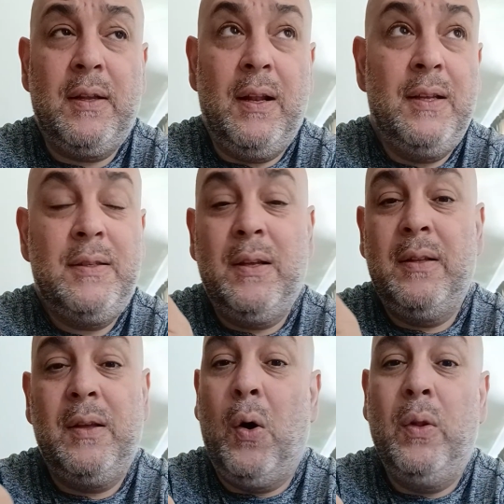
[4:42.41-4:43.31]
unless
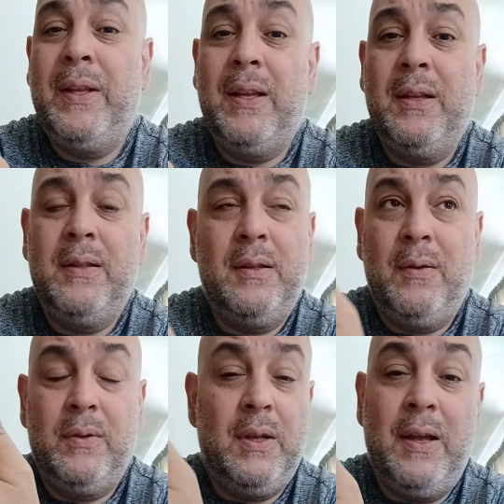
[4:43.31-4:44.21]

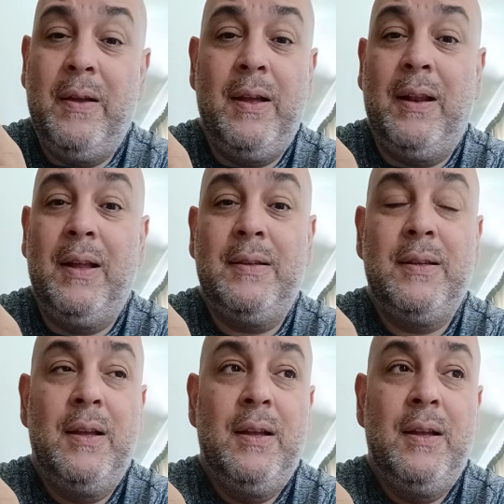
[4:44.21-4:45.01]
unless